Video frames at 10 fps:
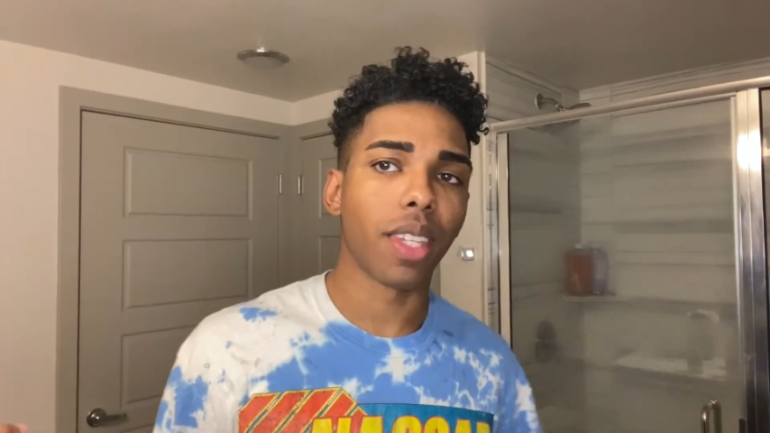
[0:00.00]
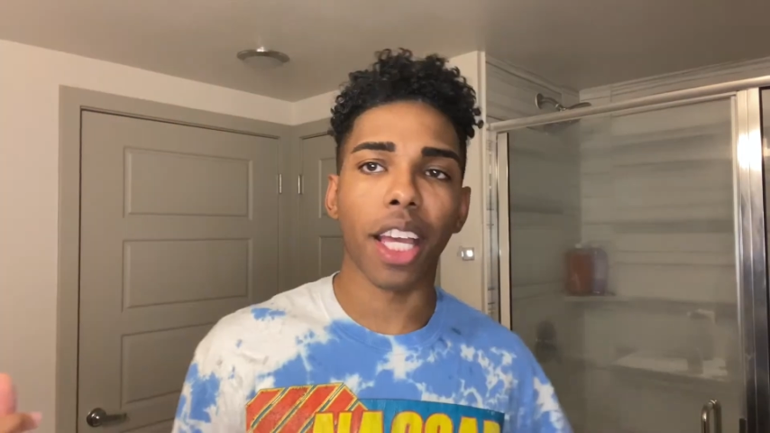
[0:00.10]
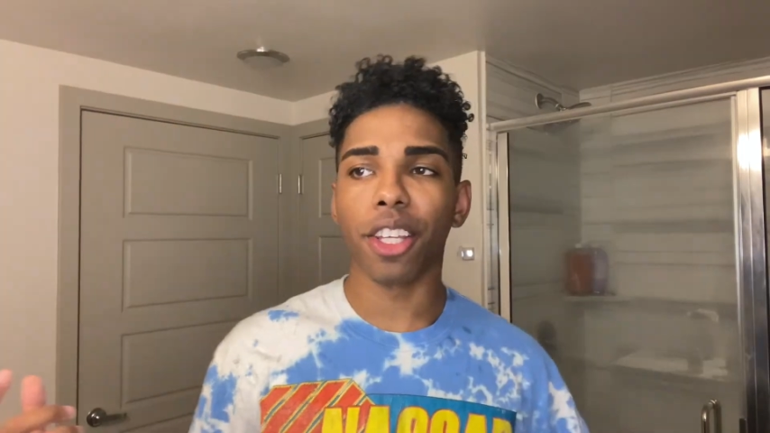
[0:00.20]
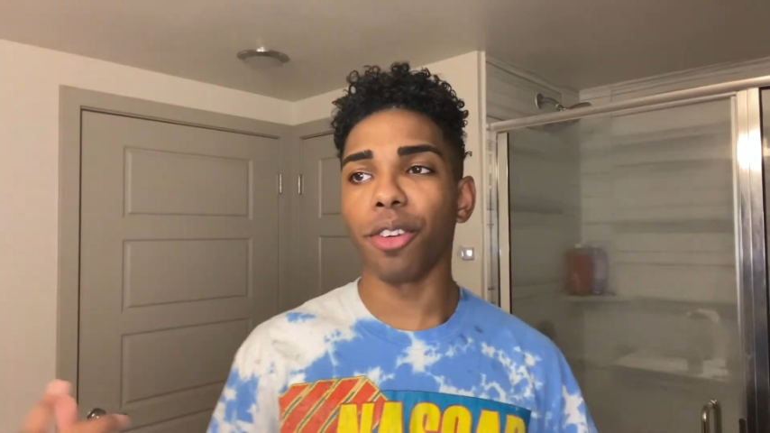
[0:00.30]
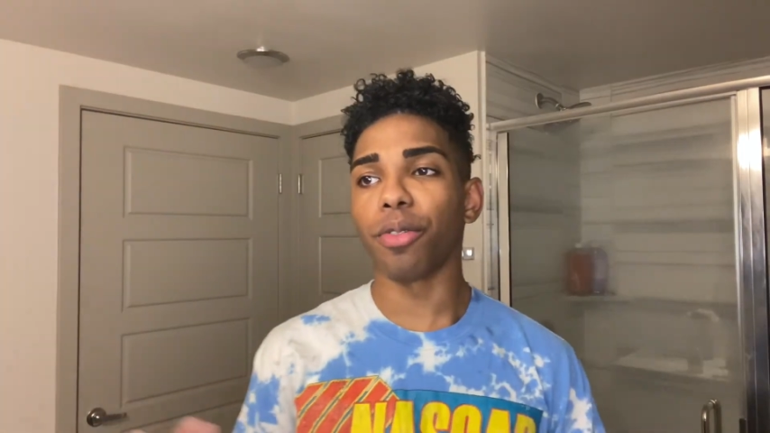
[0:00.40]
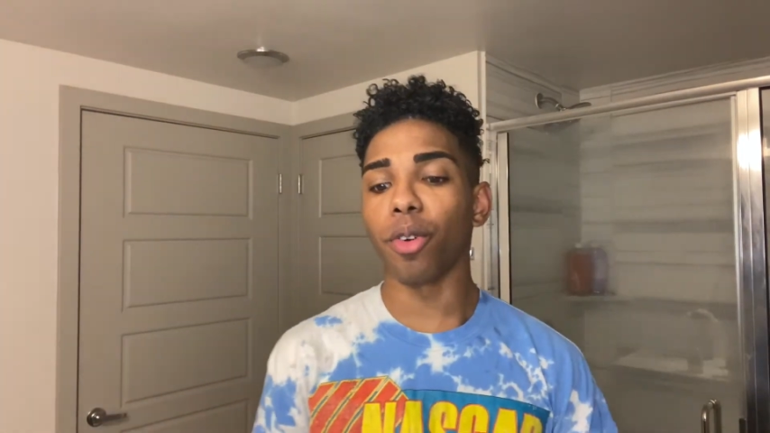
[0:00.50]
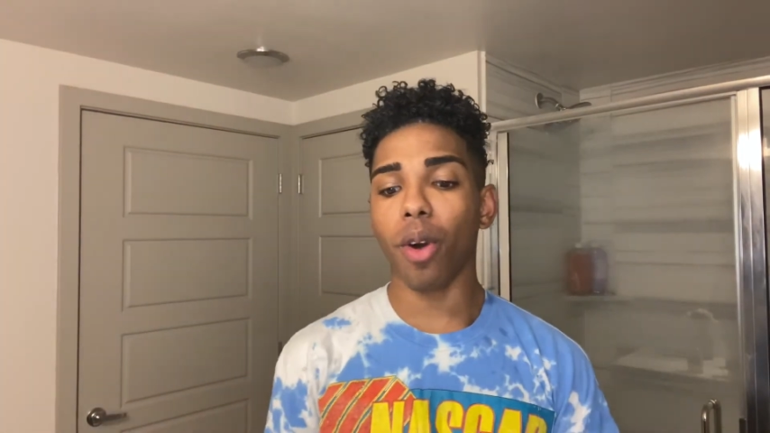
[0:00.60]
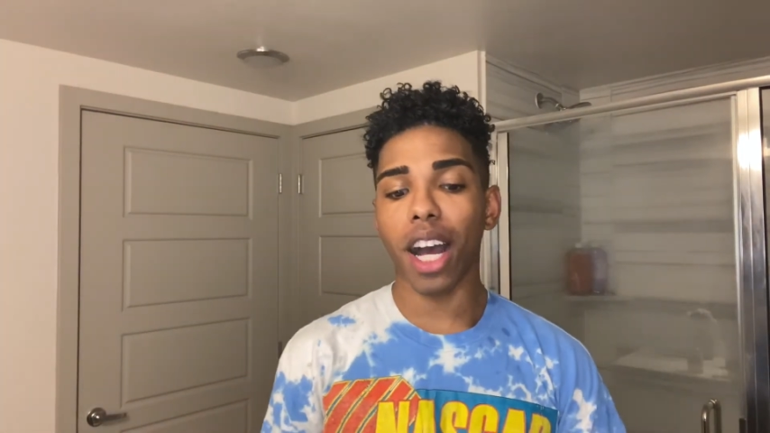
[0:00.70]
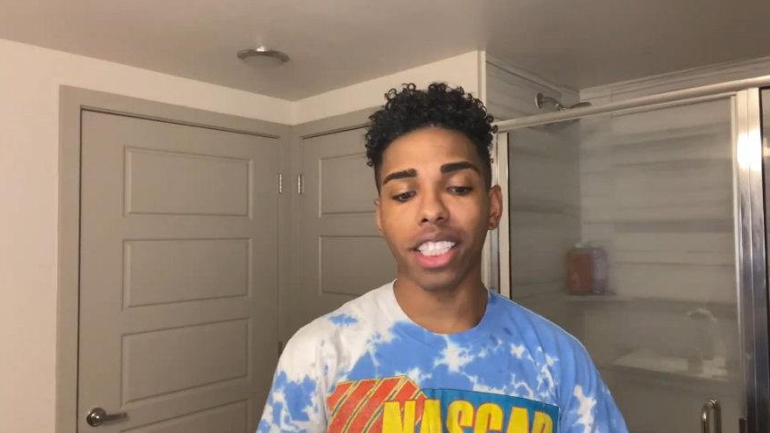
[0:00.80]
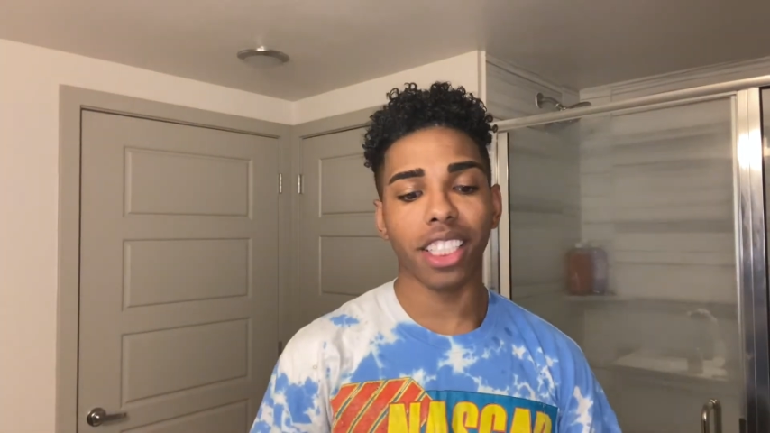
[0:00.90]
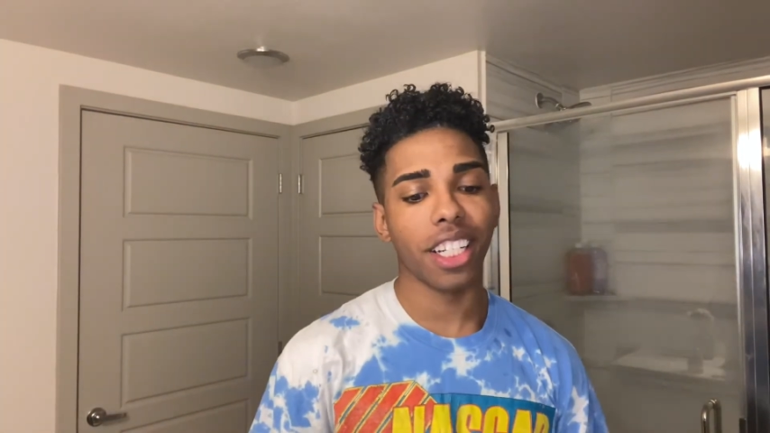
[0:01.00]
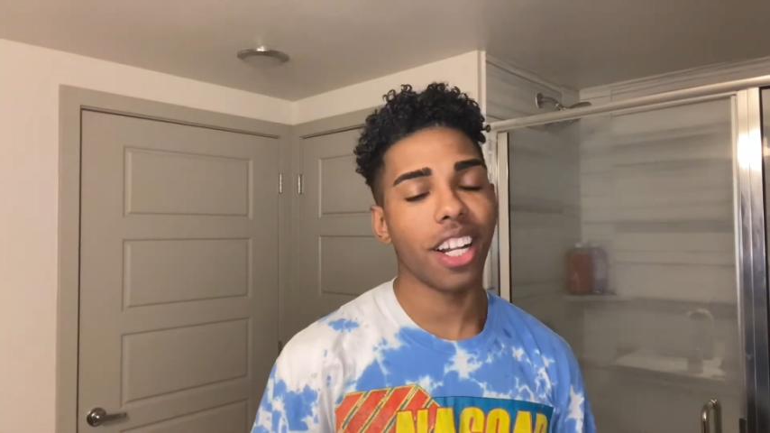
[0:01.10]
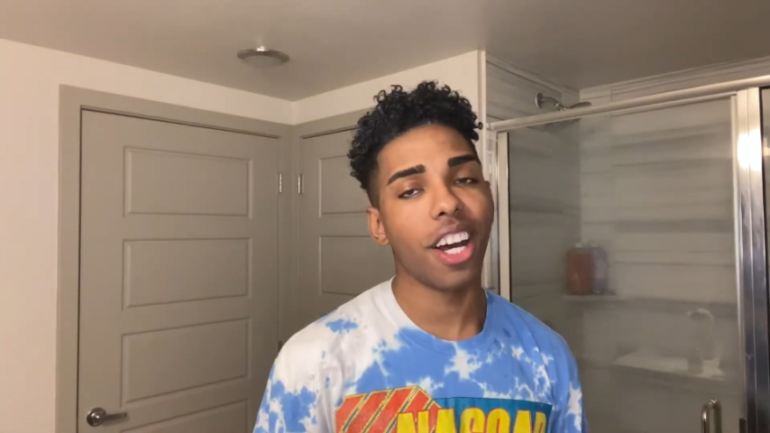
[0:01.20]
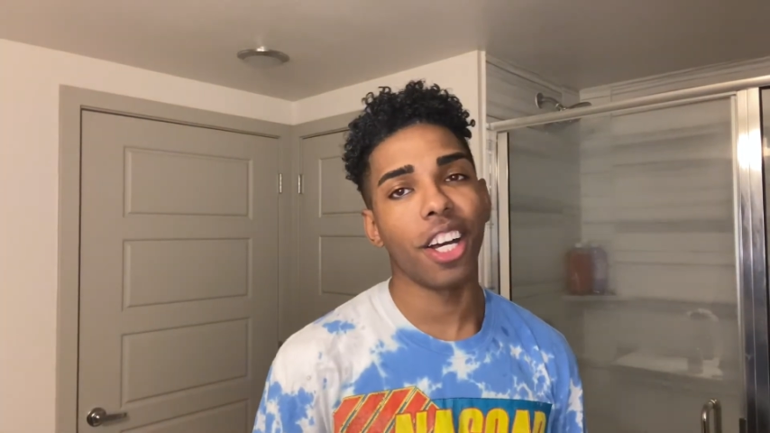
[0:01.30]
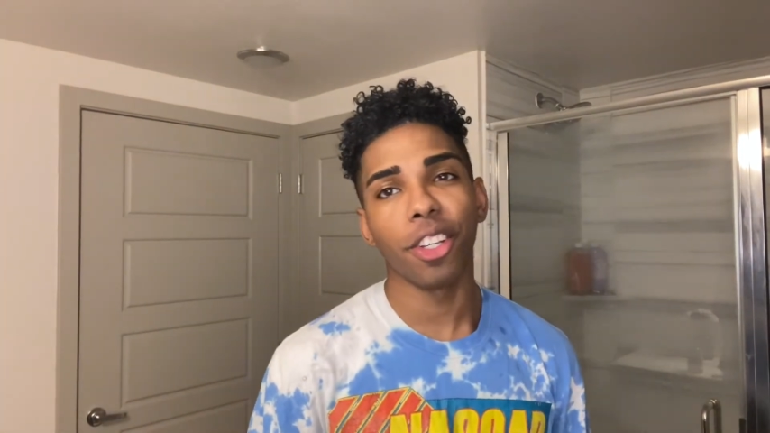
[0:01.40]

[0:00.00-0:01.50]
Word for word: Thank you for watching. Uh,